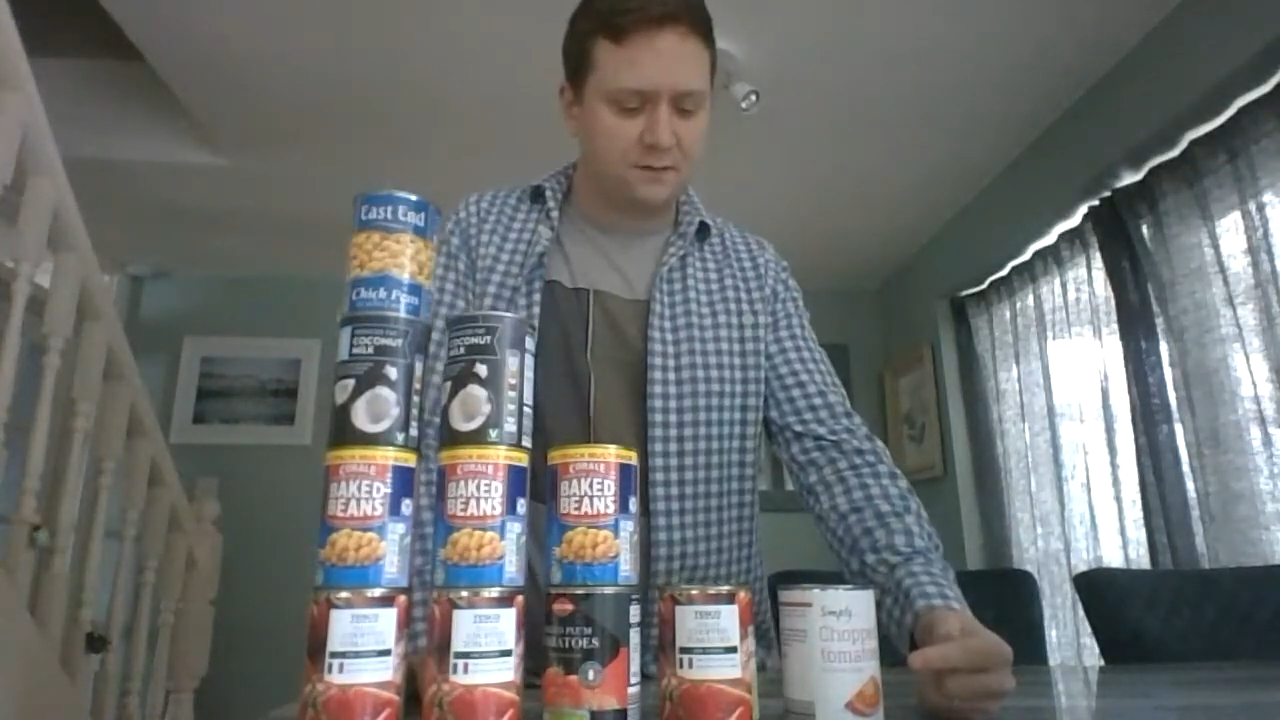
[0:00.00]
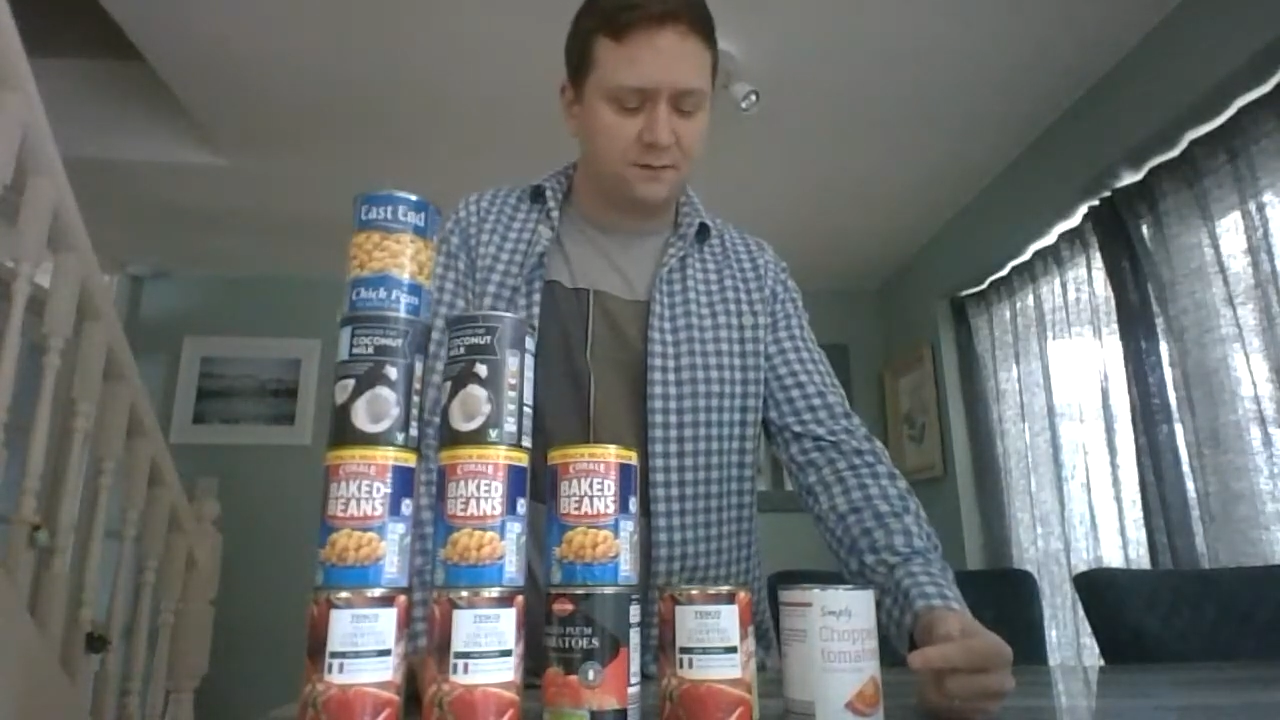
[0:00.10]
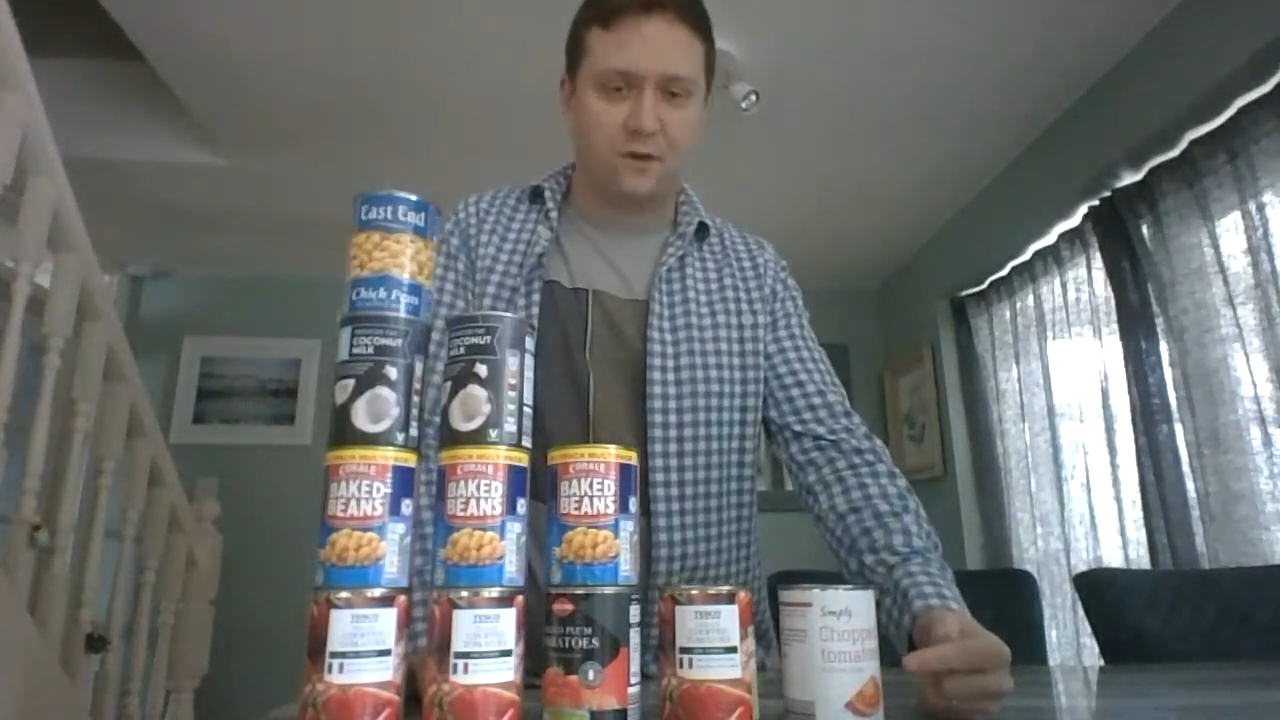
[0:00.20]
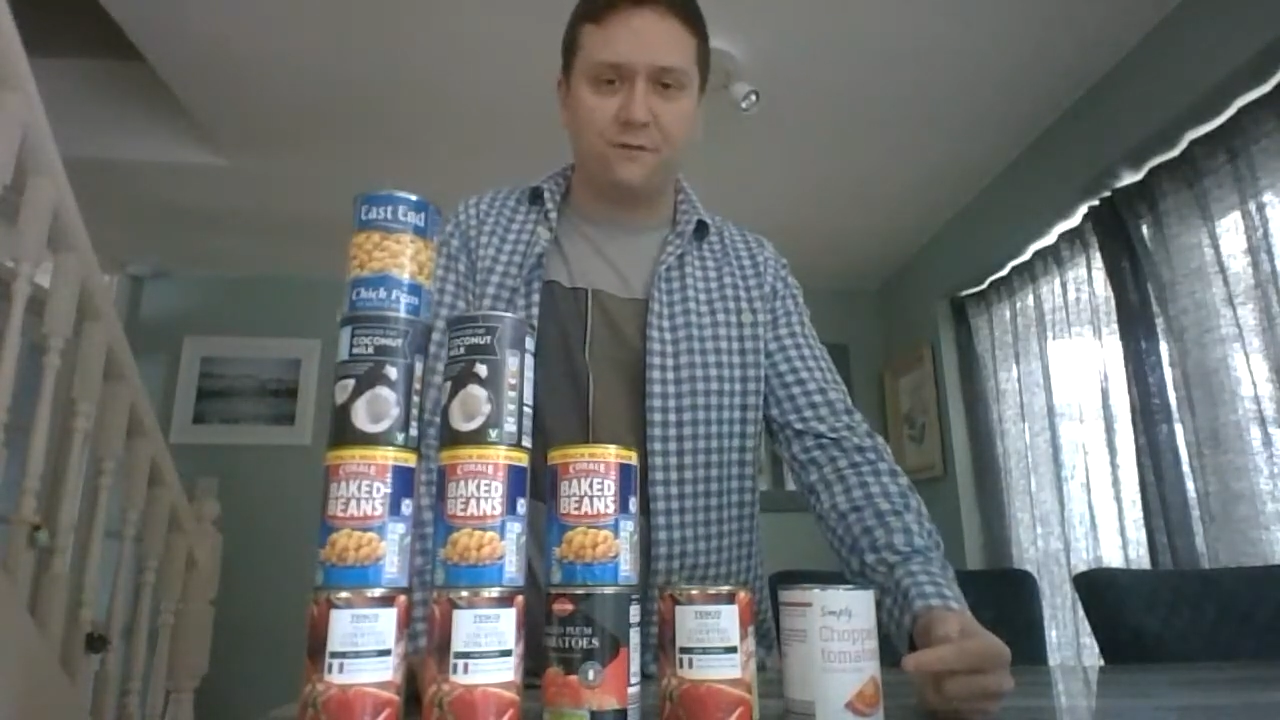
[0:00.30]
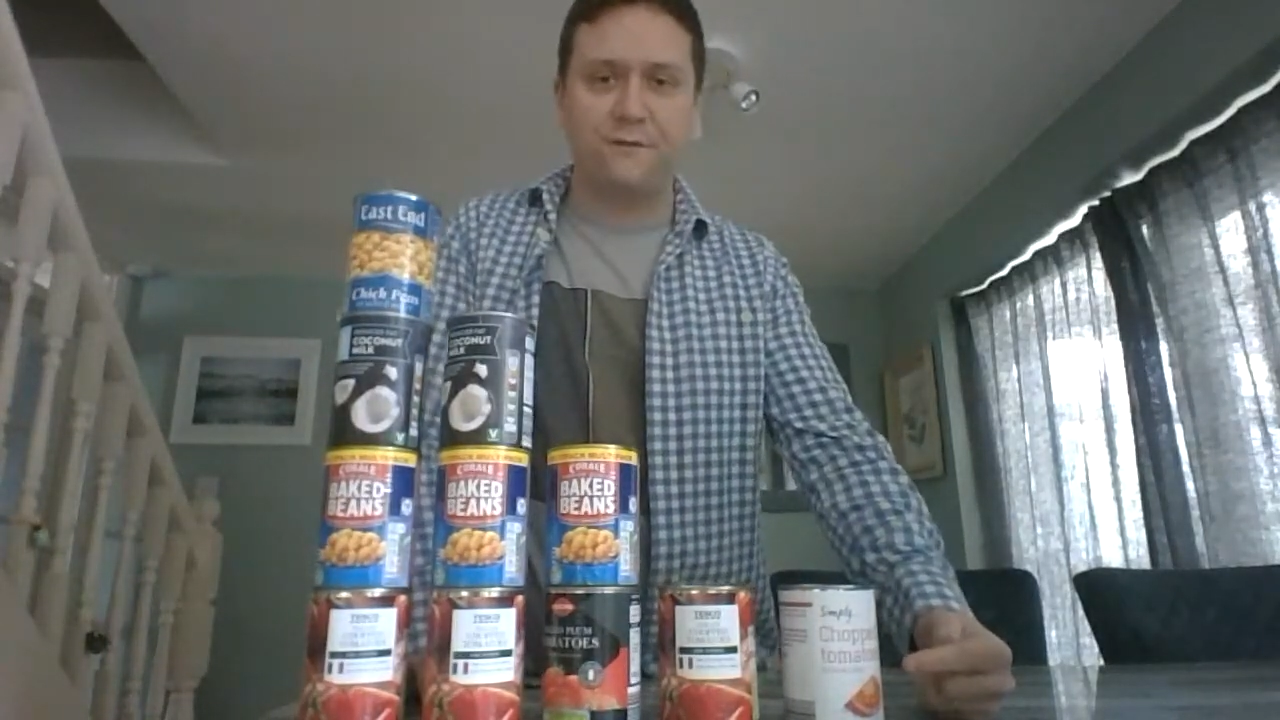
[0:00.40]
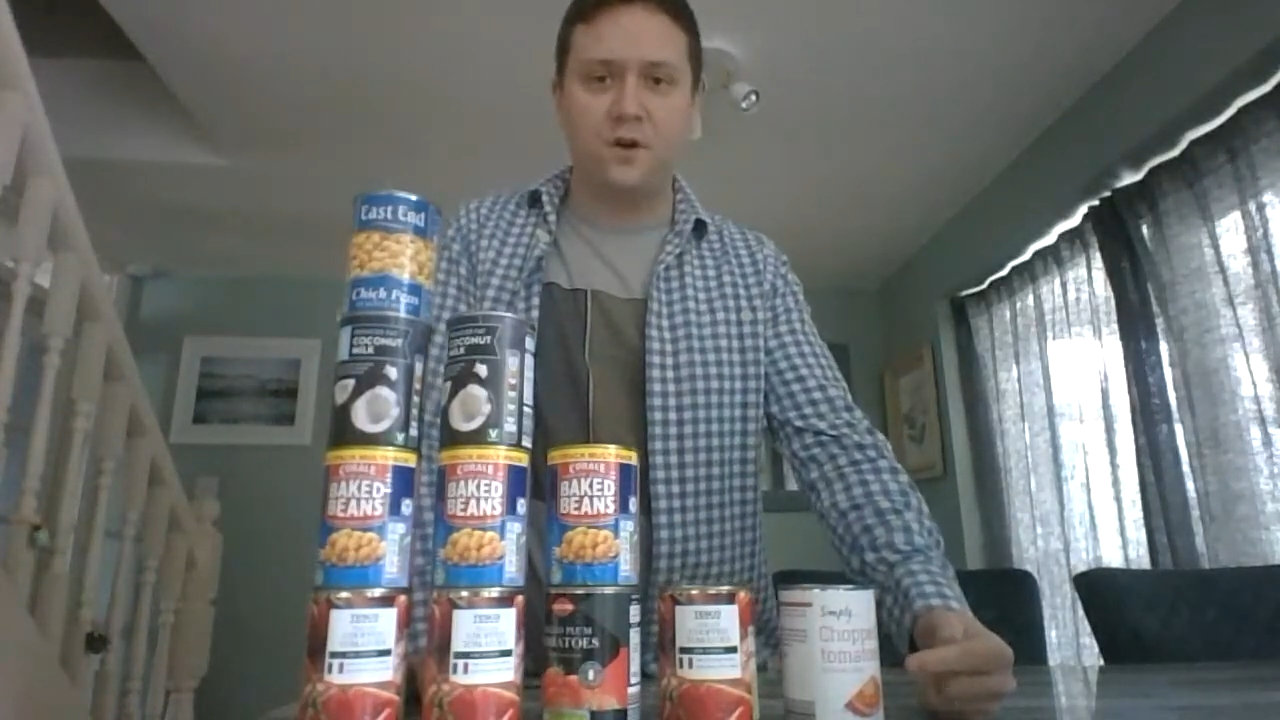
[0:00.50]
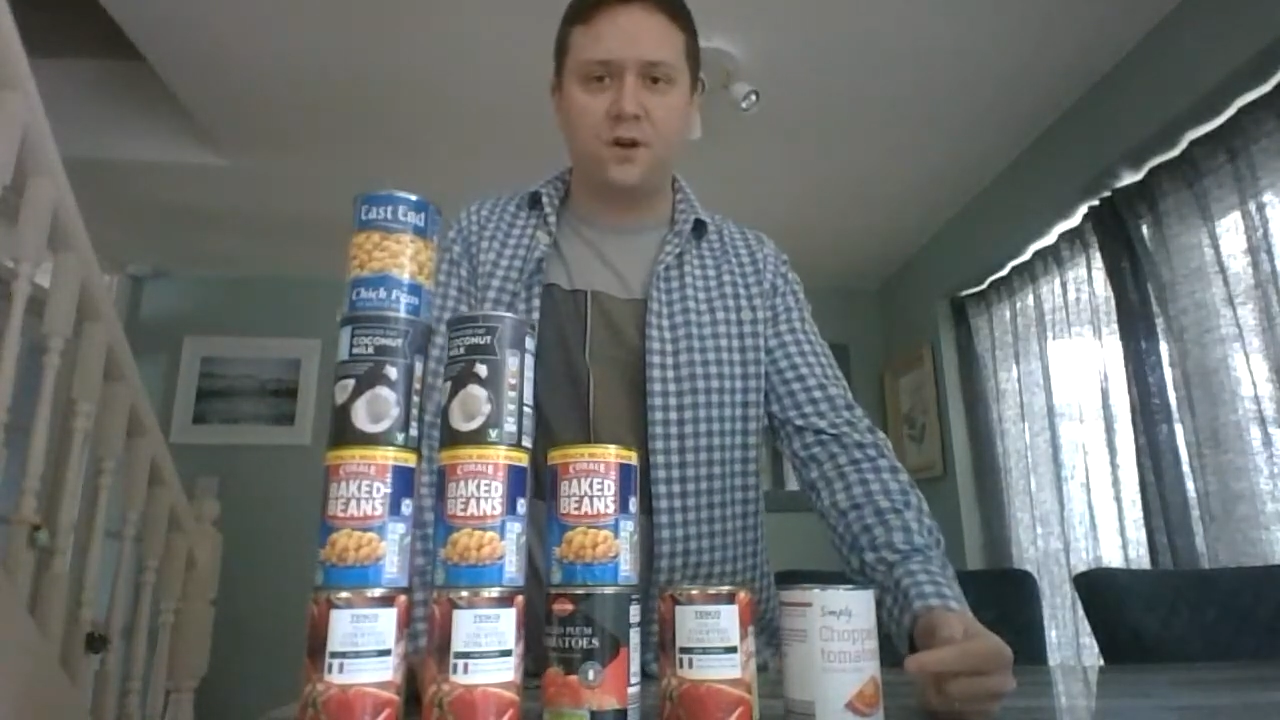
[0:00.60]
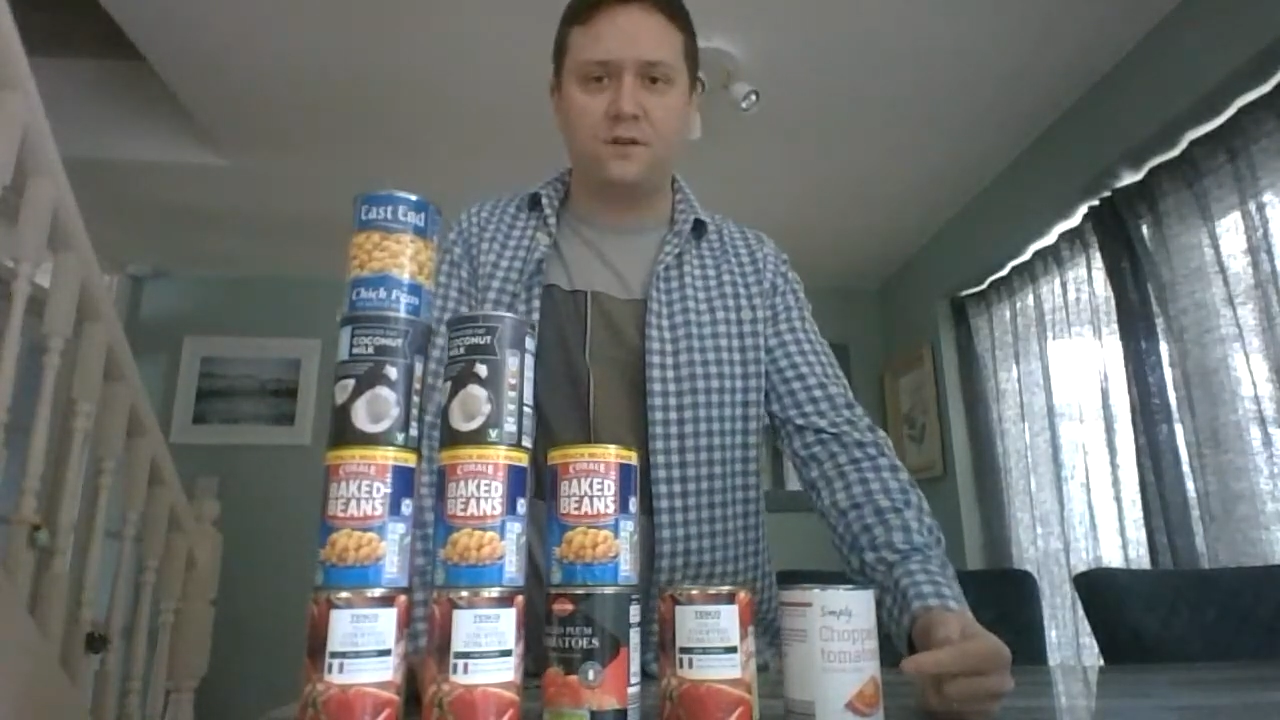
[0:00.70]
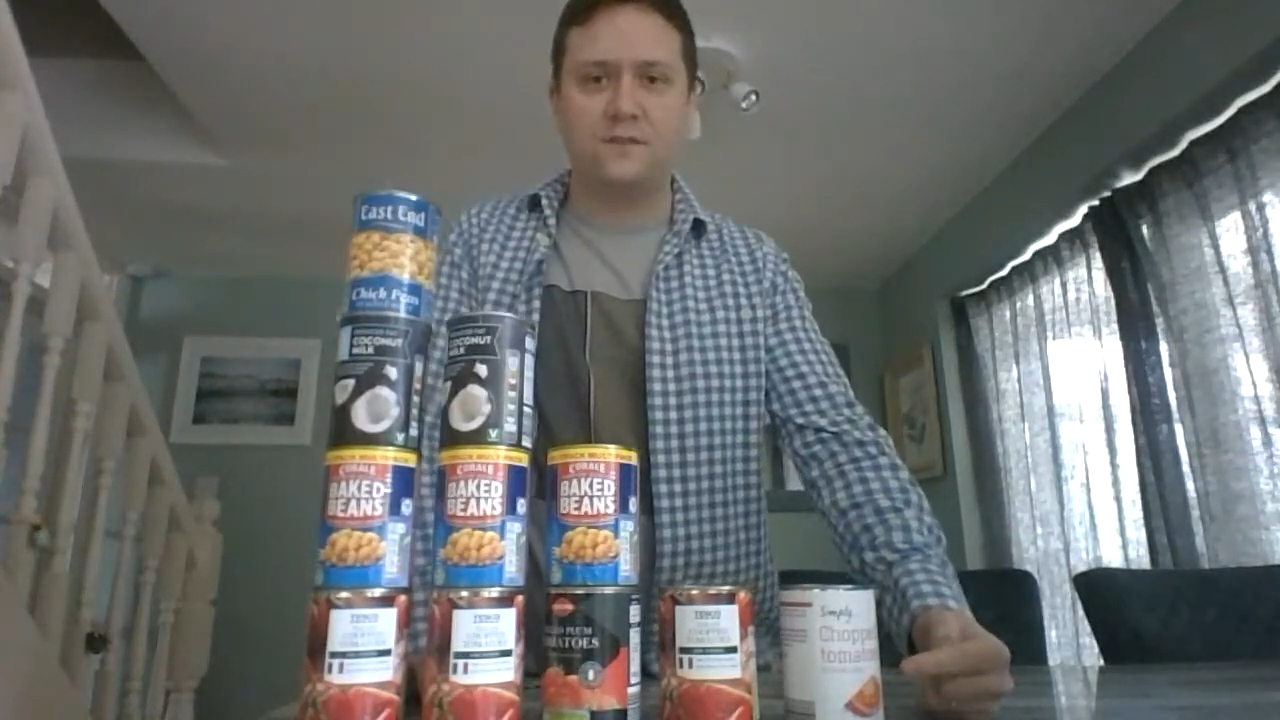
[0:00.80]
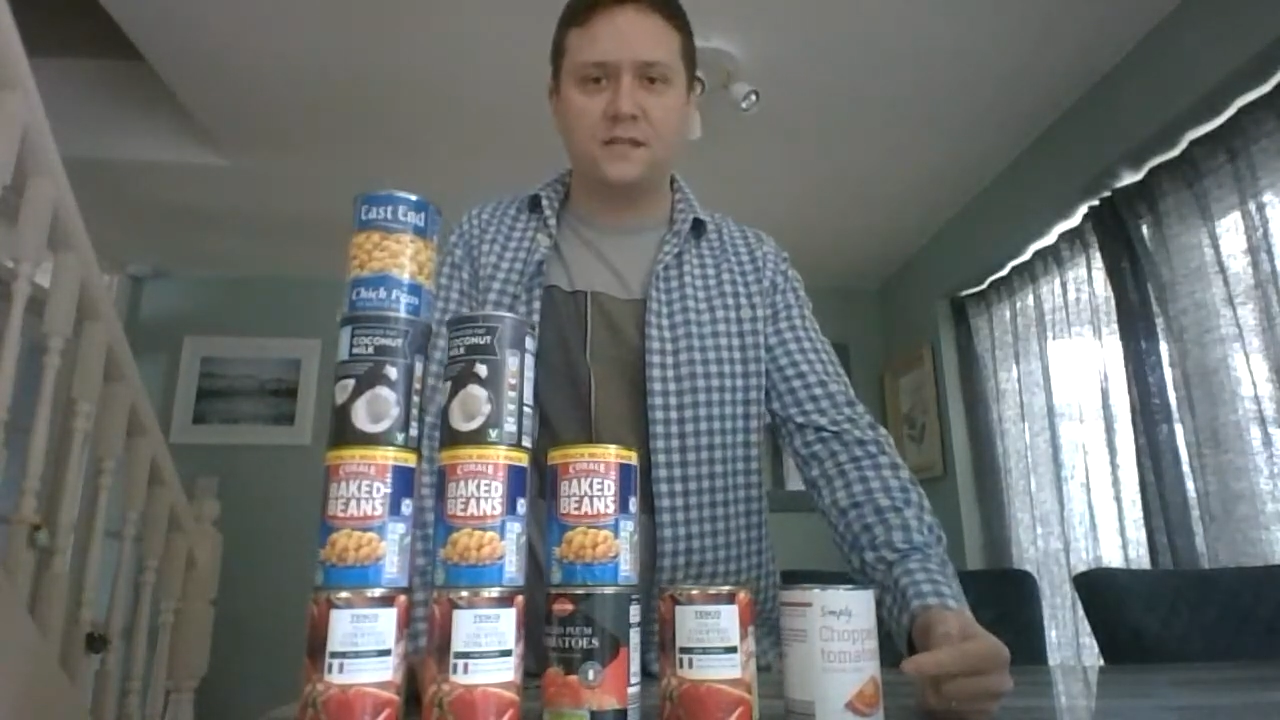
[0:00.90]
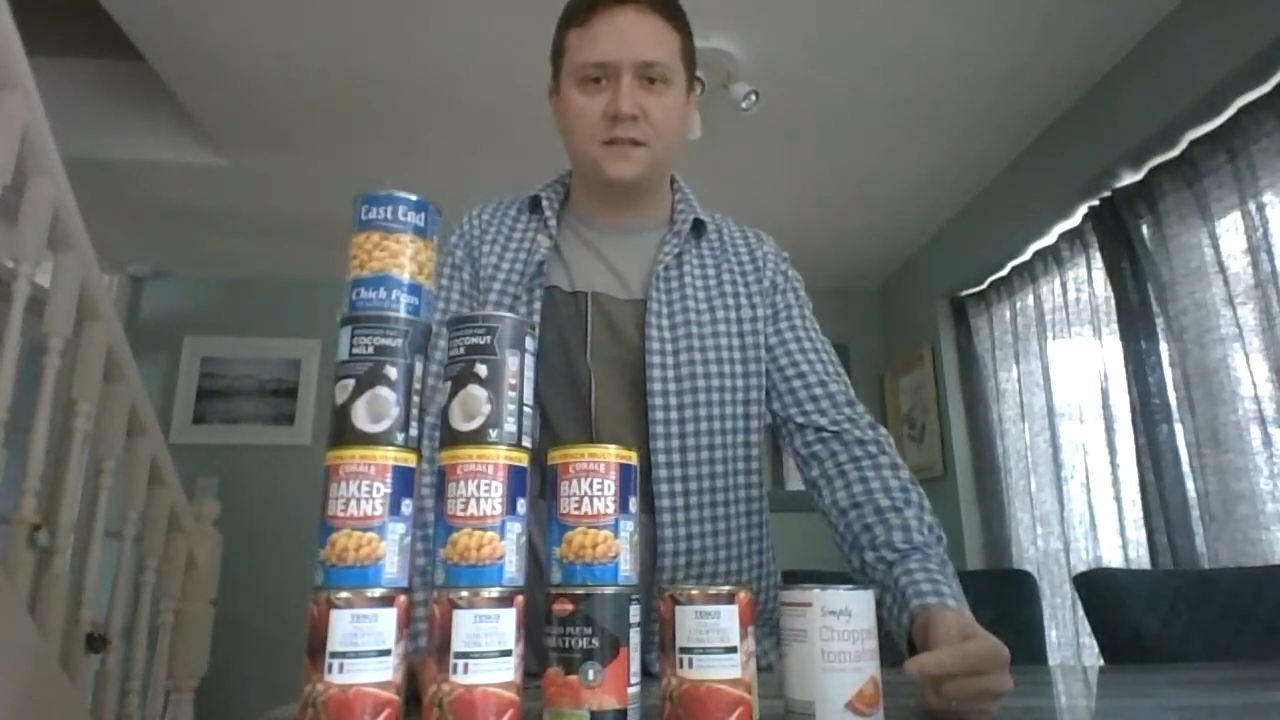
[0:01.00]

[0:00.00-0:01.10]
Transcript: I've got 5